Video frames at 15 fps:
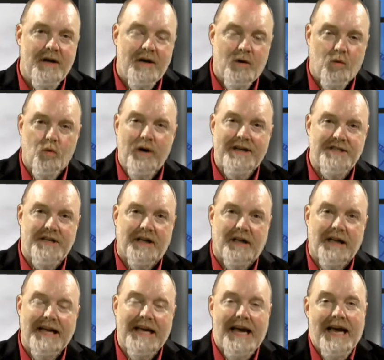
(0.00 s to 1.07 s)

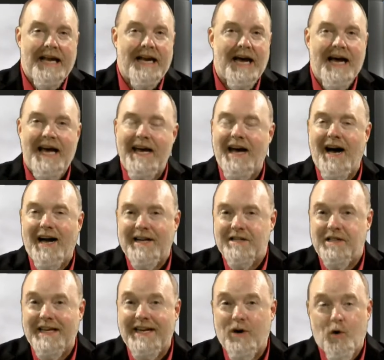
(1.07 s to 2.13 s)
recently, and I
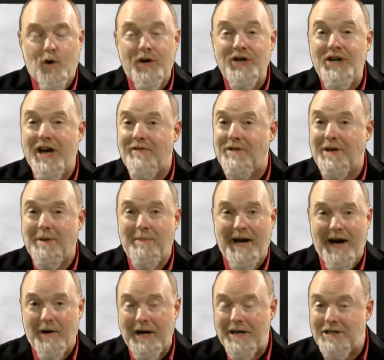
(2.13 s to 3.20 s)
honestly heard nothing
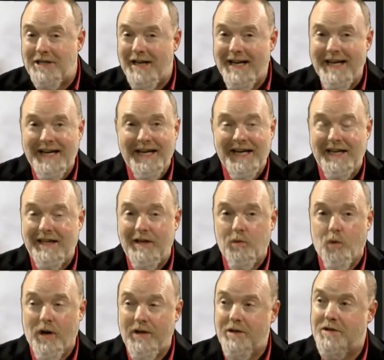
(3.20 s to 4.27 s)
about it. It, it,
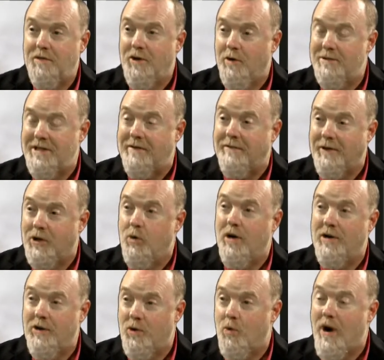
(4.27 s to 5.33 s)
one of those films that flew
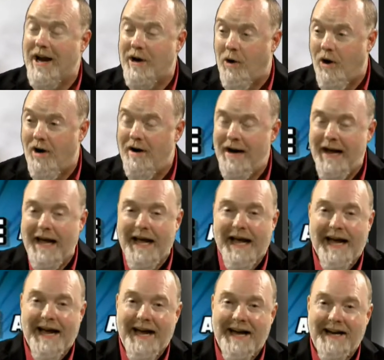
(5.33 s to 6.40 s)
under the radar,
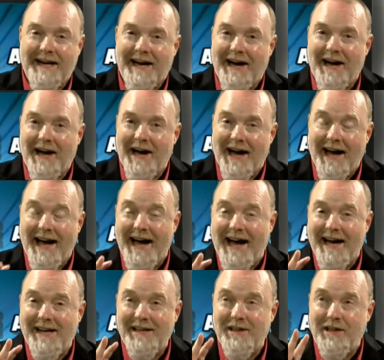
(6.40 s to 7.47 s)
and uh,
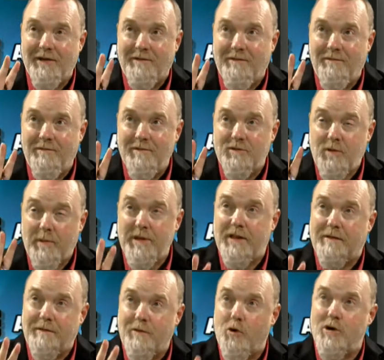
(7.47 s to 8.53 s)
the, it's probably
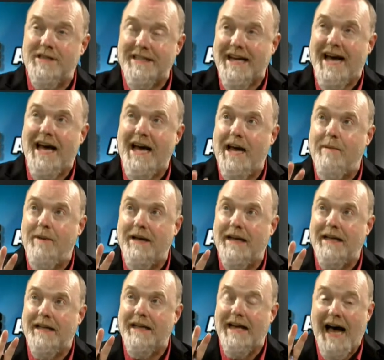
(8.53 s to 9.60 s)
the first time
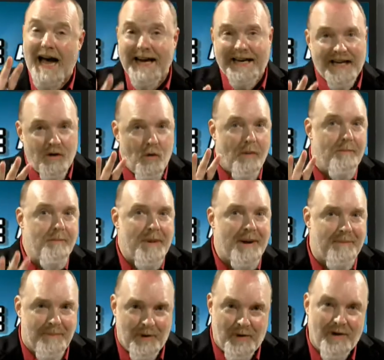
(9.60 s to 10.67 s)
I can
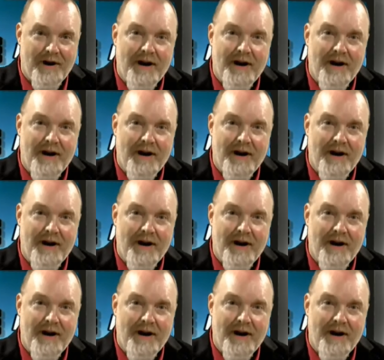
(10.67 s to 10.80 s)
remember